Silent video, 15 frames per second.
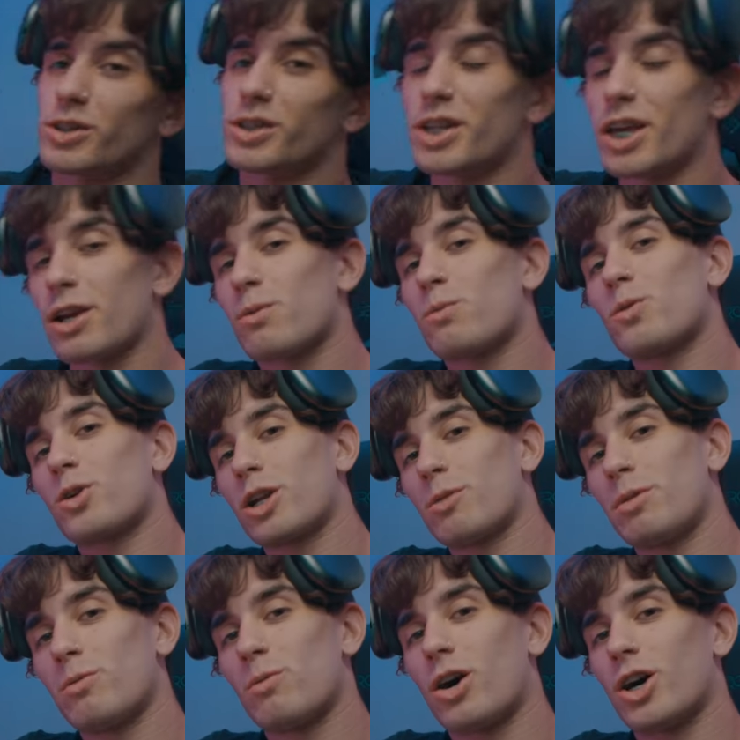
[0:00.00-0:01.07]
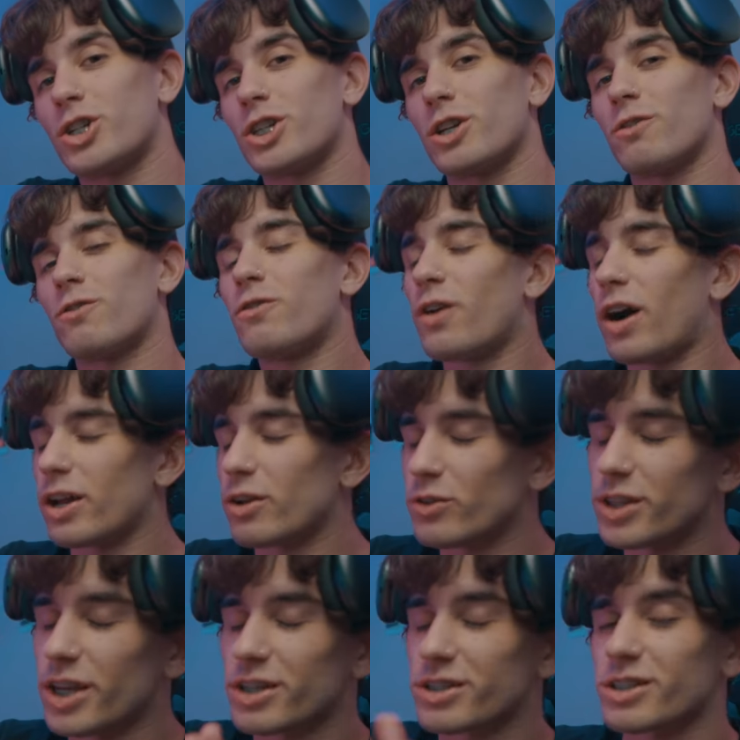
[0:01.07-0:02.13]
Today, we're going to be watching
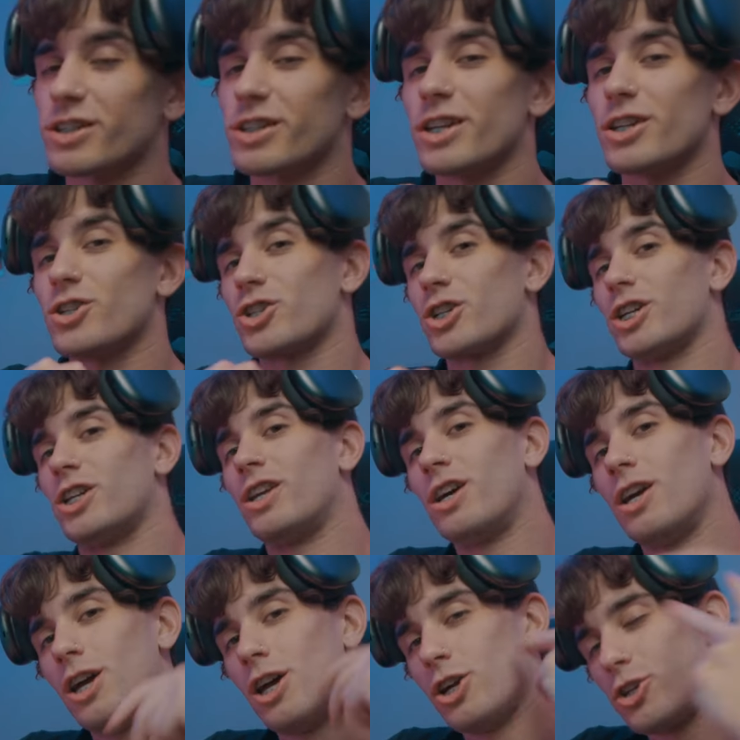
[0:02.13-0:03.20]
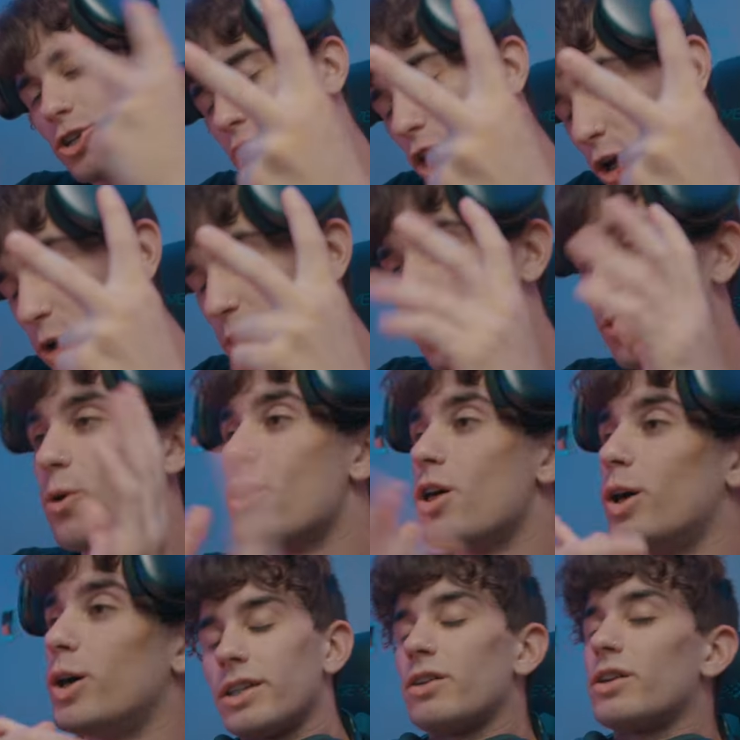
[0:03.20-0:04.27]
Final Destination 2.
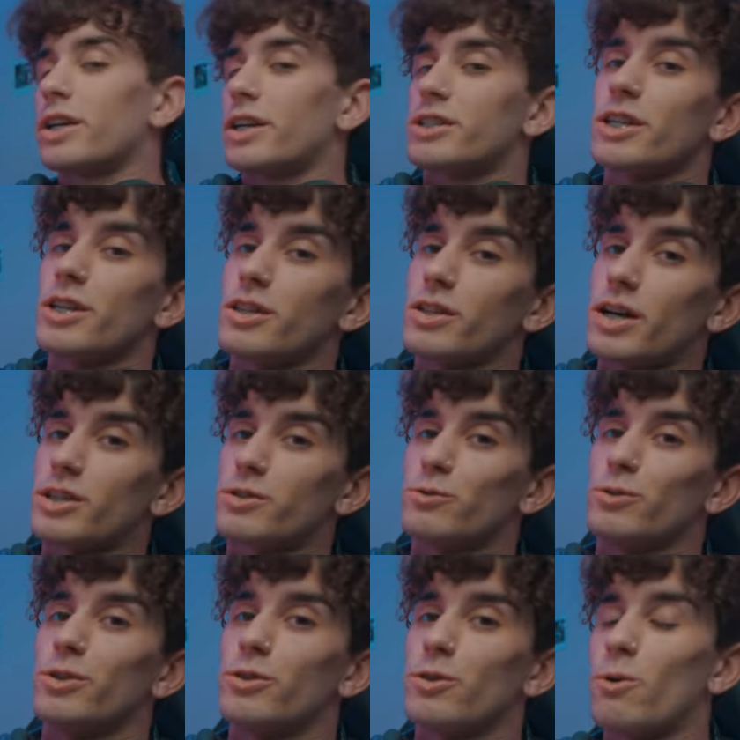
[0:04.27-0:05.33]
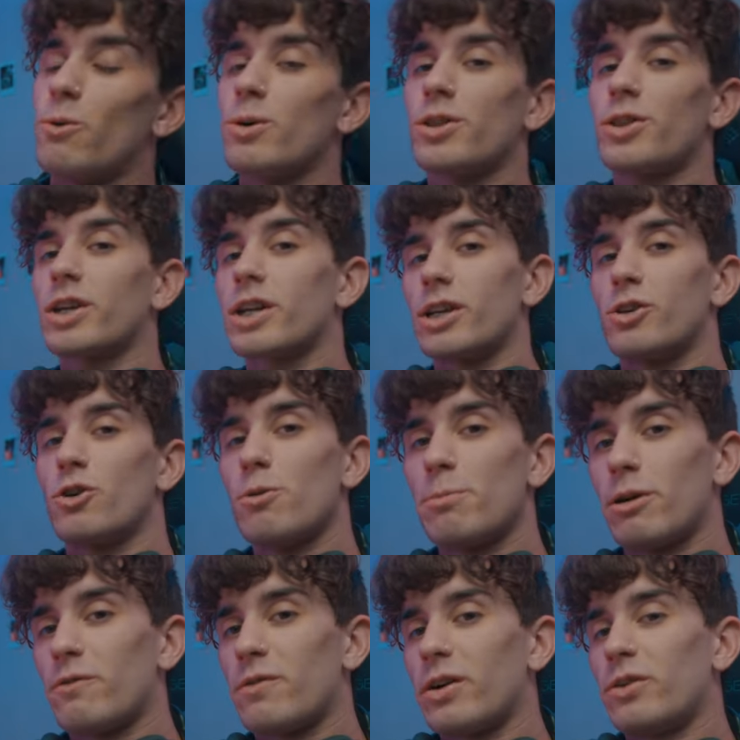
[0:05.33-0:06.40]
Now, like I said in the last video, the only thing I know
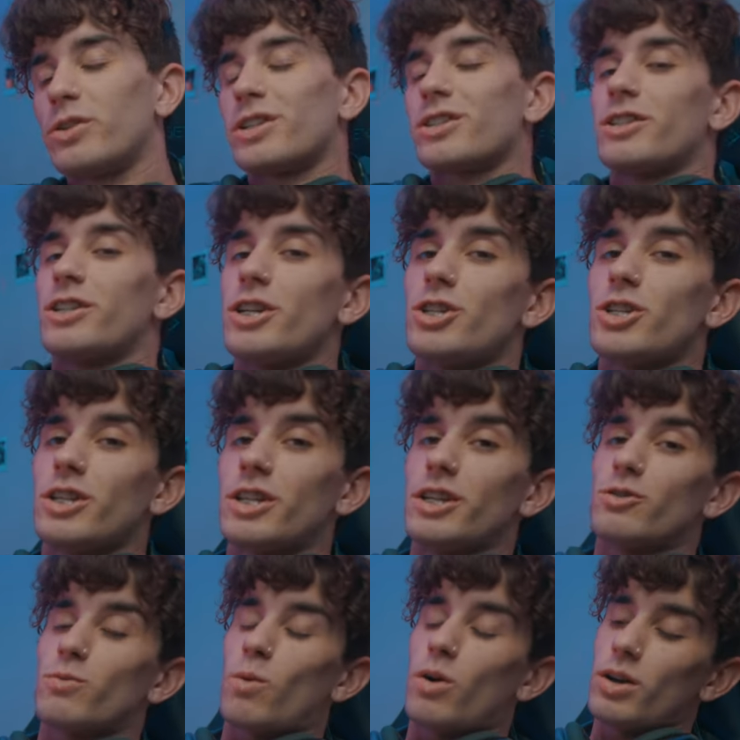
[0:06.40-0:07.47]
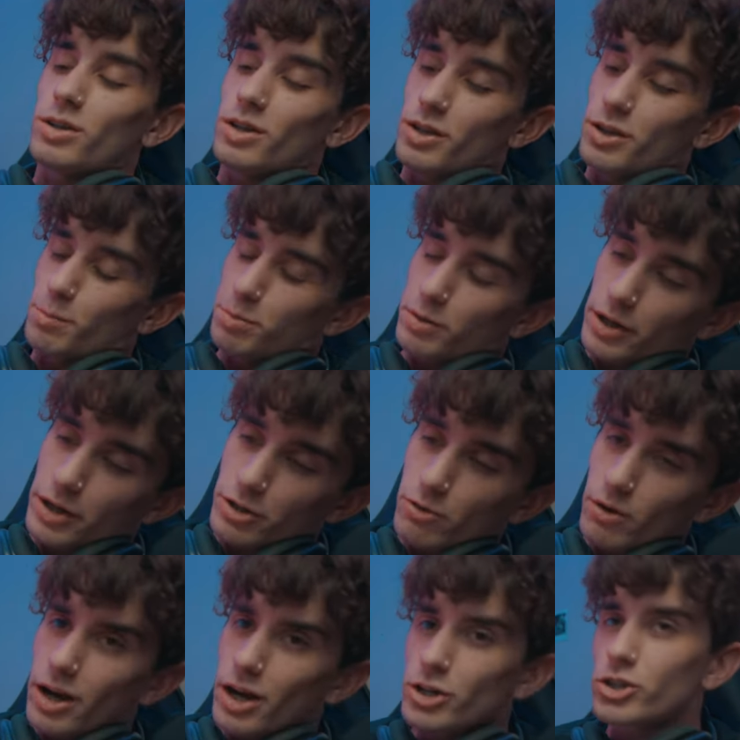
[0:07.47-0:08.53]
about Final Destination is one, the plane
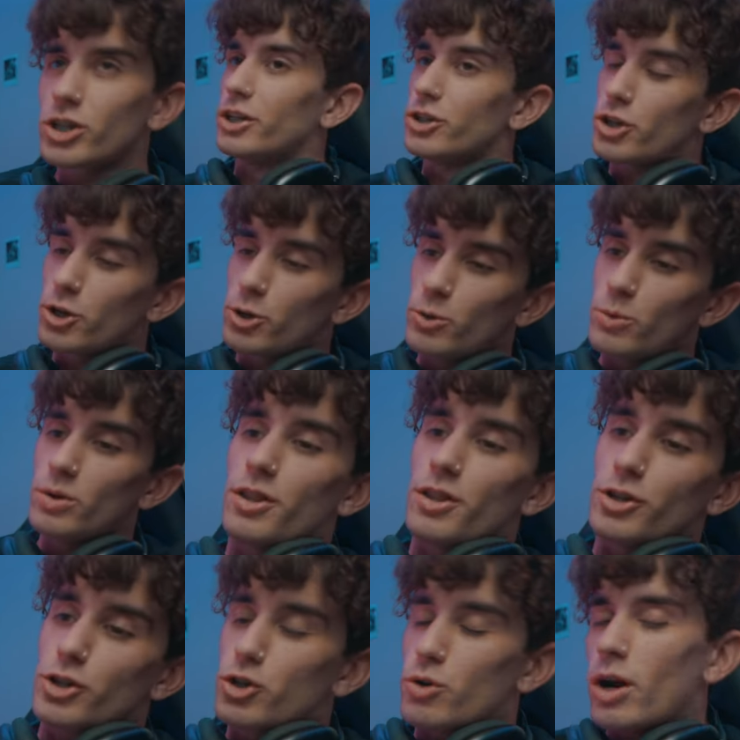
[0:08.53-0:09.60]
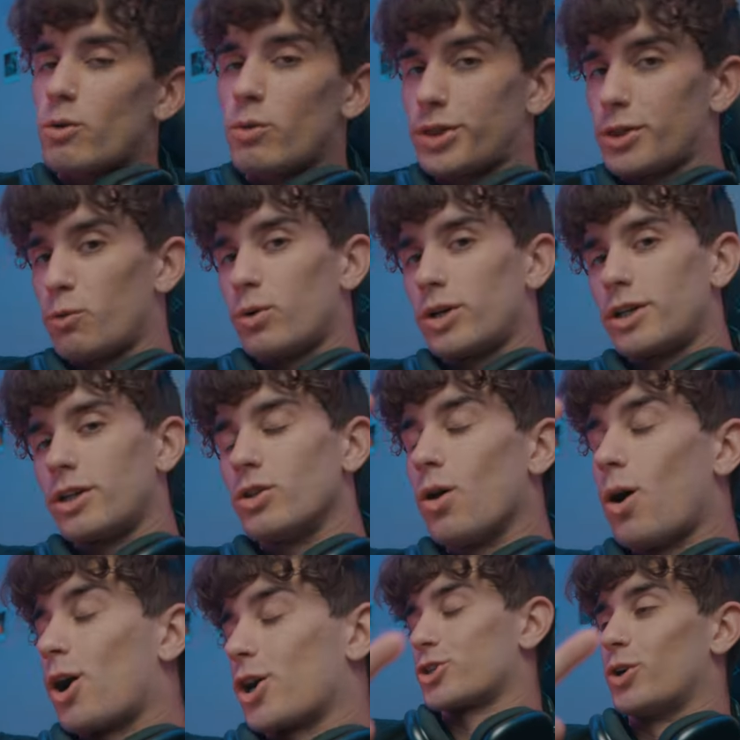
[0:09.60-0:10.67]
crash, and two, the truck with the wooden
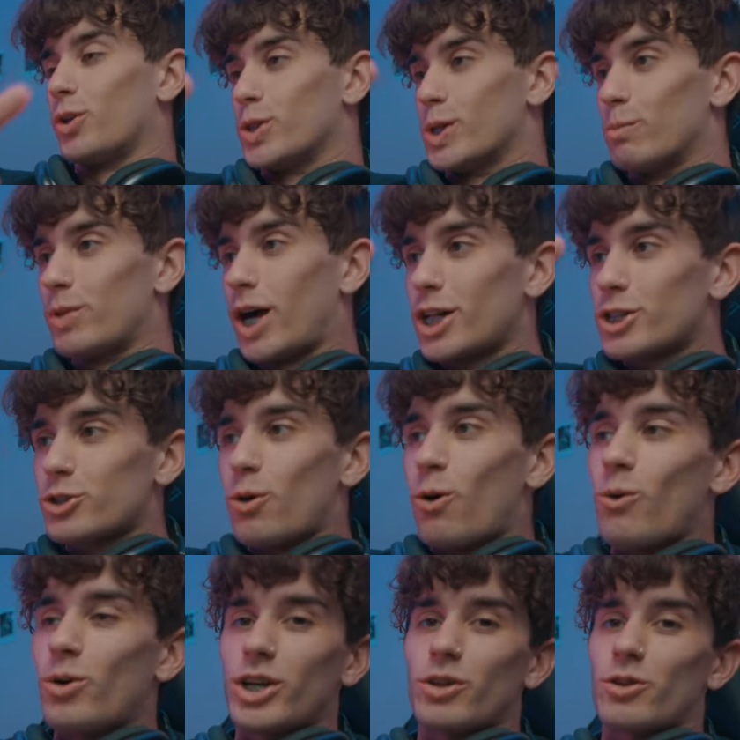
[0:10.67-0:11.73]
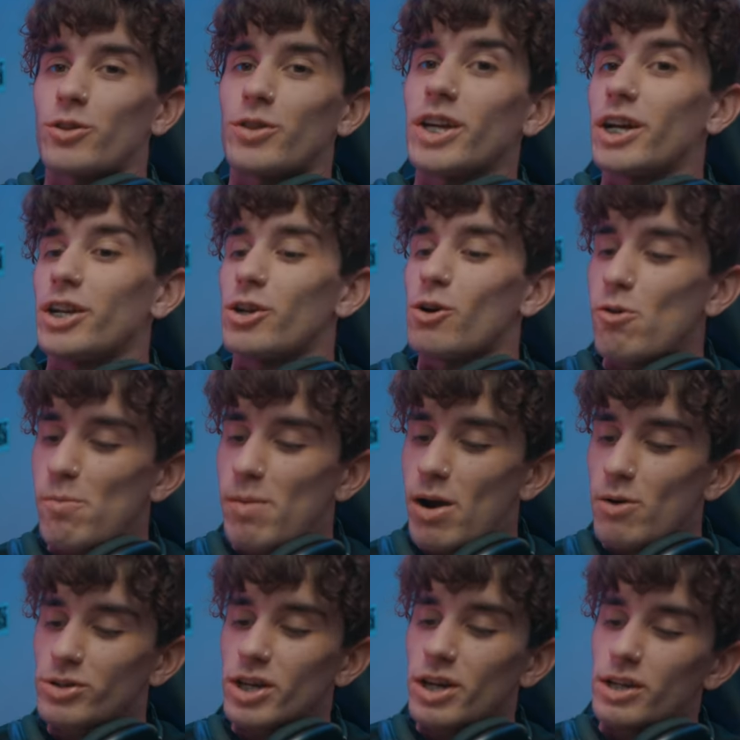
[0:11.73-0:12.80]
logs on them. That's the only other thing I know
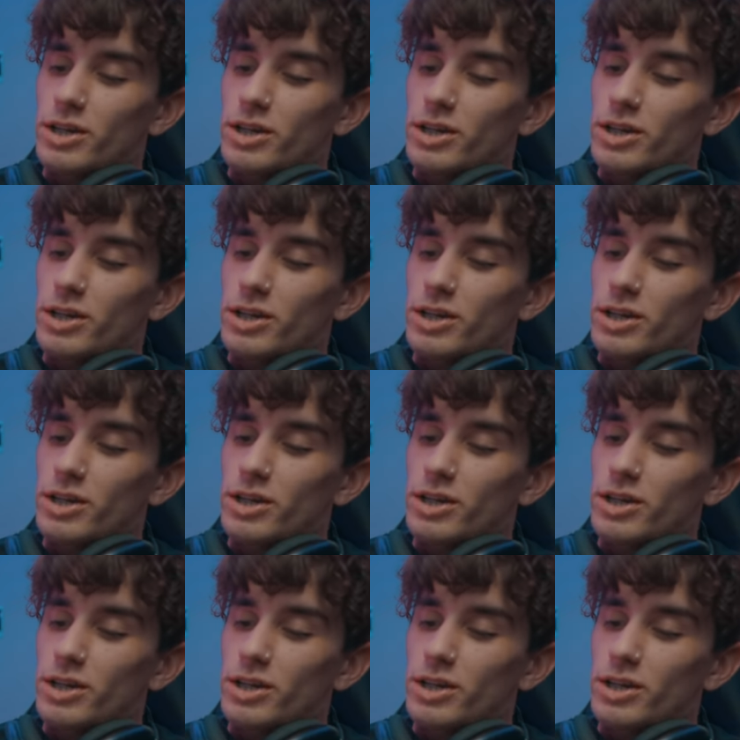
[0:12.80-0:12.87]
about.